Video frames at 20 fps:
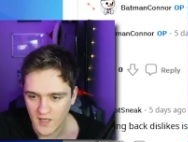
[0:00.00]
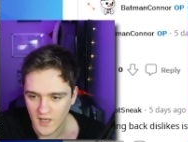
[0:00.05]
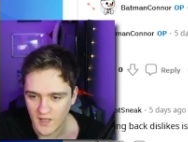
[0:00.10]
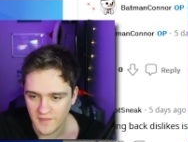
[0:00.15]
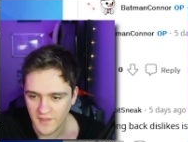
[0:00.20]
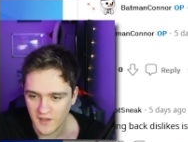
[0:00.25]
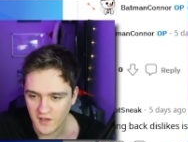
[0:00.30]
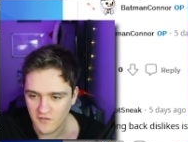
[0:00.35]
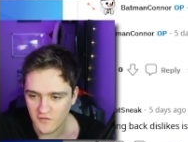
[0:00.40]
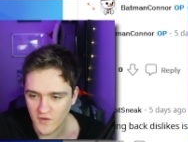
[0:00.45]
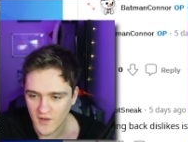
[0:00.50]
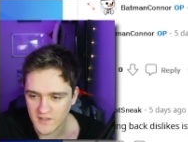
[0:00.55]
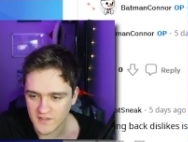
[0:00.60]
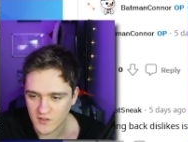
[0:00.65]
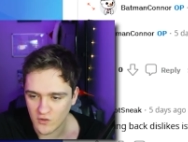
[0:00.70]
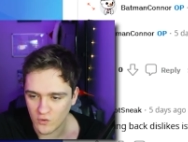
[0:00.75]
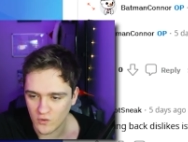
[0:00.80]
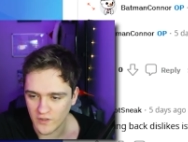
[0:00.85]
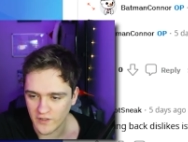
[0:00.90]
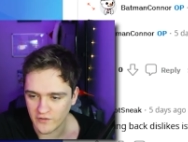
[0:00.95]
I think if you ask
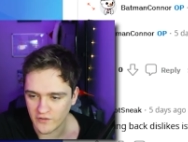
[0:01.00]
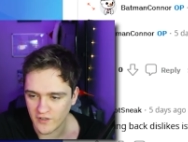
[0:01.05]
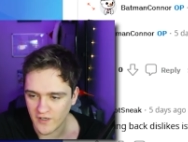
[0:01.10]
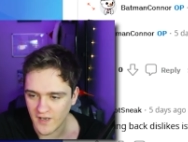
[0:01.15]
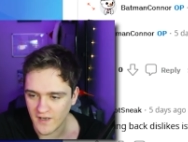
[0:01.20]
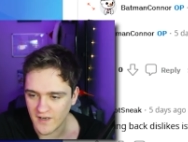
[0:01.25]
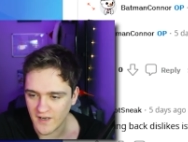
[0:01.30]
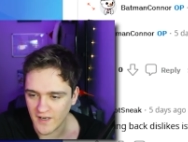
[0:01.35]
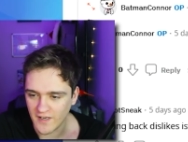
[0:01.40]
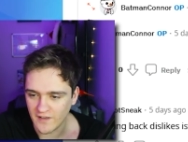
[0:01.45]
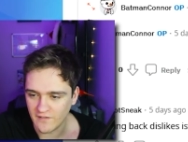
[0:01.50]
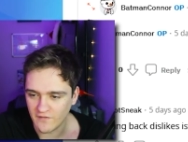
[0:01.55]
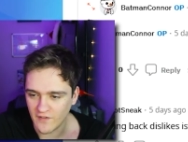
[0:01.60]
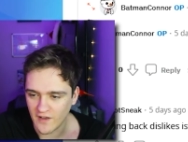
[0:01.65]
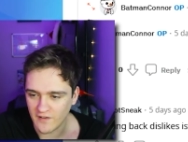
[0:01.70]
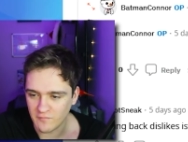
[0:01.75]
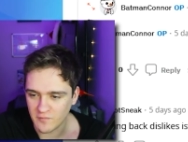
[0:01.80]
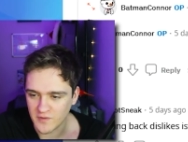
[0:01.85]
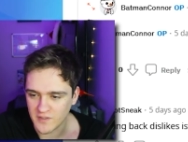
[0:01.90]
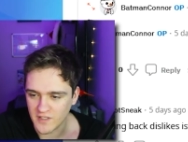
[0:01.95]
the whole internet,
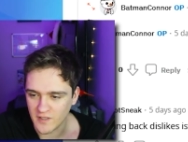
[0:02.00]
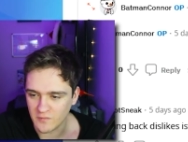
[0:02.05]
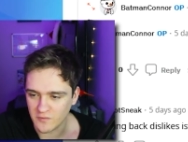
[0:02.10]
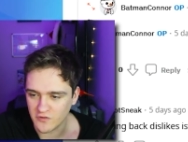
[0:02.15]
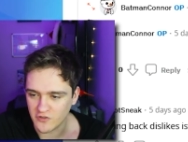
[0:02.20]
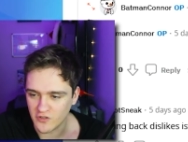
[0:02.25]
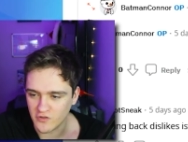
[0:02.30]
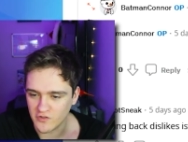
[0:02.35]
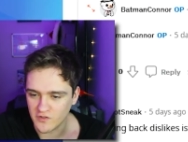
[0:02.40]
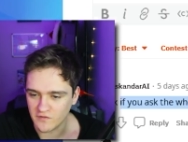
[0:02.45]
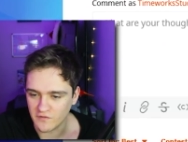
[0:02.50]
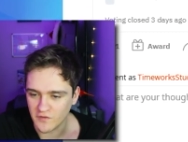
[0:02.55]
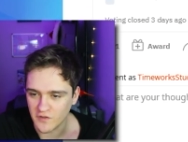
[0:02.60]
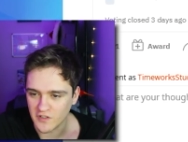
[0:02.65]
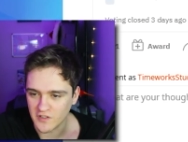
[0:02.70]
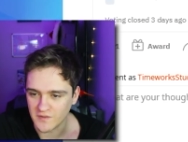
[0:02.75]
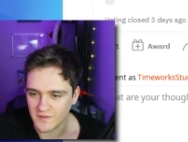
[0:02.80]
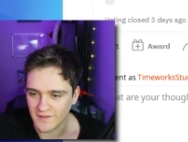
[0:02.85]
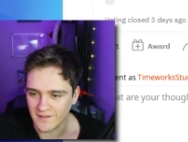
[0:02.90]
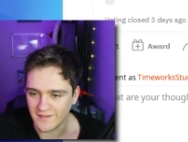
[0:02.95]
95% will choose the
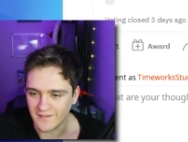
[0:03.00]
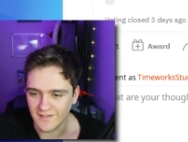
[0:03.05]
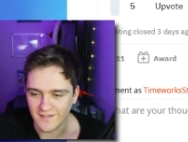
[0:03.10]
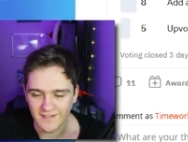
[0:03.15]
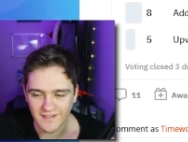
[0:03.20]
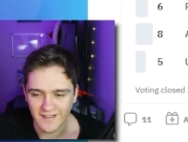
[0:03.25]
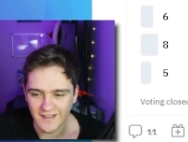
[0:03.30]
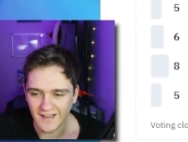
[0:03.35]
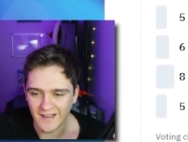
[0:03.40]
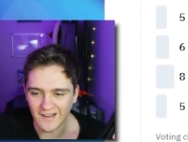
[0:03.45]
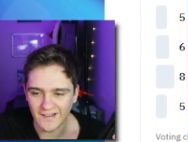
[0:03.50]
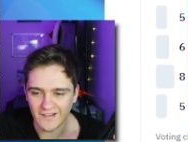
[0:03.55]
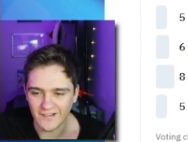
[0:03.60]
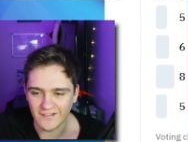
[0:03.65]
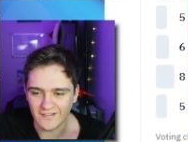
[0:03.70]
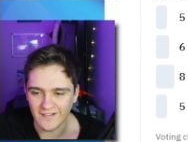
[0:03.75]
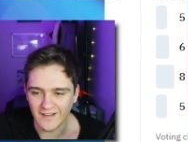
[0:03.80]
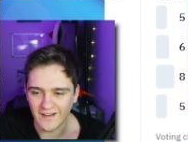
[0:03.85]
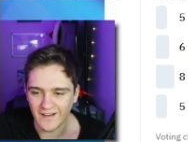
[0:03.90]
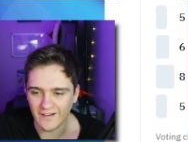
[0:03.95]
first one. Yeah, I
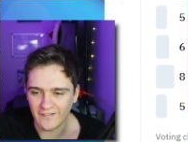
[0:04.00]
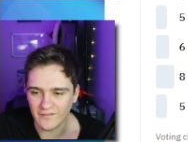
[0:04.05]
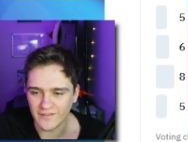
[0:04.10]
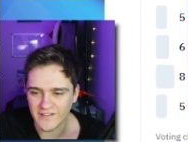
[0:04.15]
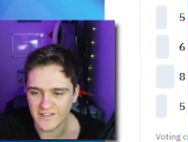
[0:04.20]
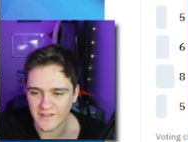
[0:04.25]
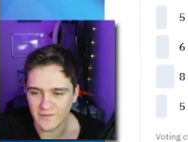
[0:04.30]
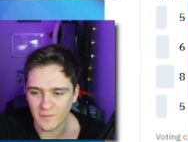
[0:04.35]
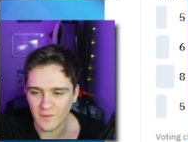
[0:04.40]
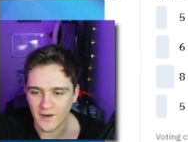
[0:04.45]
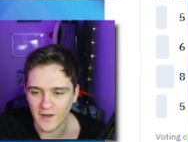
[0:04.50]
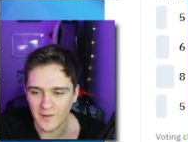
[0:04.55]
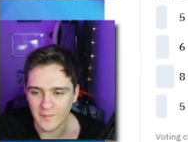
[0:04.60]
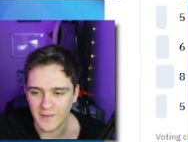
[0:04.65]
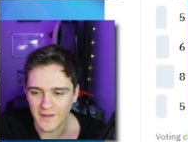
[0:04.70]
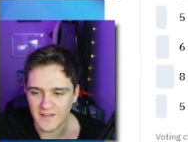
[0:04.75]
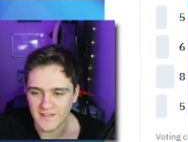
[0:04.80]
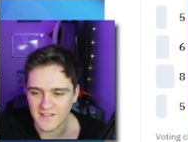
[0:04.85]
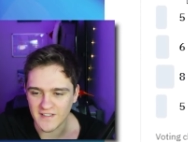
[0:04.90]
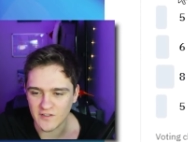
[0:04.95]
know, and I don't see why,
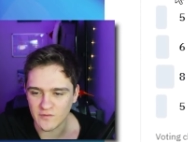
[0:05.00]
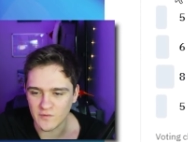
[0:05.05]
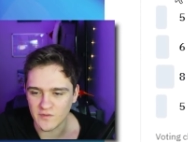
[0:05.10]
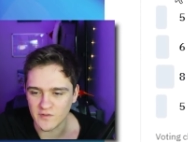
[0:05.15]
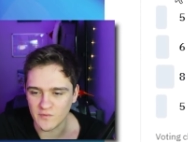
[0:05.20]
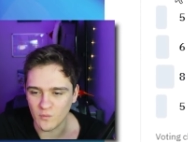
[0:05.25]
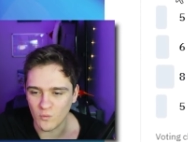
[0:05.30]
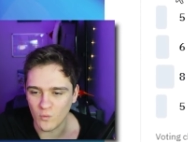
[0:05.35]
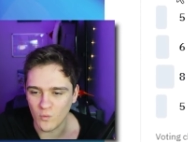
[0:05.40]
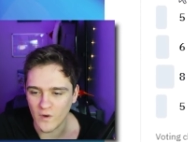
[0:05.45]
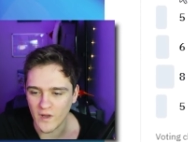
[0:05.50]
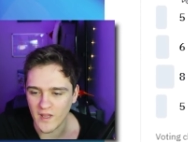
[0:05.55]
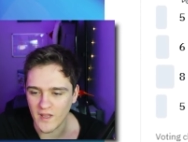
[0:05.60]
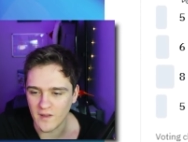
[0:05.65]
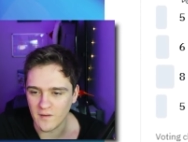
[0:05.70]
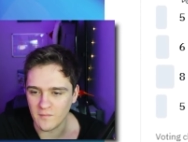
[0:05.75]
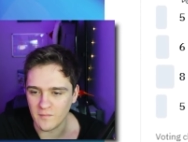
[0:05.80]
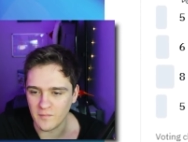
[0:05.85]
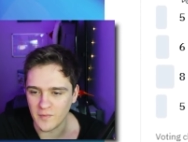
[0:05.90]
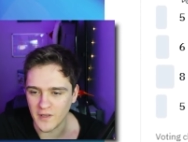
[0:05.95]
because this one's
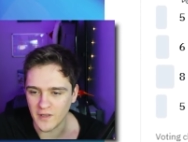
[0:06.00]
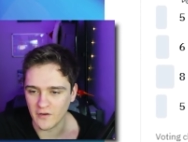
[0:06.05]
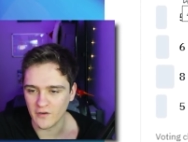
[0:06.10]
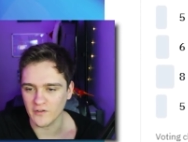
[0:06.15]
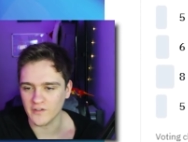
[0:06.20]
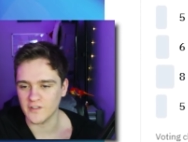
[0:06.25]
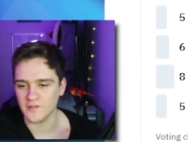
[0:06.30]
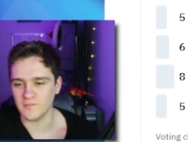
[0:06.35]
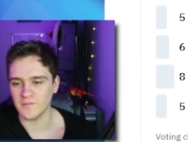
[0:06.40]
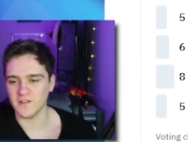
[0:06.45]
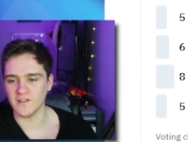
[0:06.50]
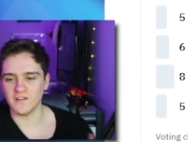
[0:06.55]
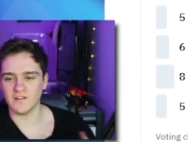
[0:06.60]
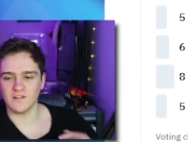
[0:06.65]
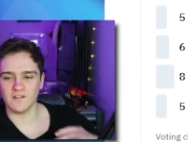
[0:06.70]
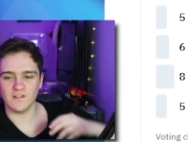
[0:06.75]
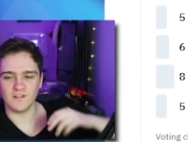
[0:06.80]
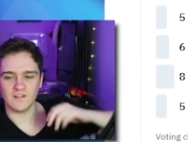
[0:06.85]
way bigger to me.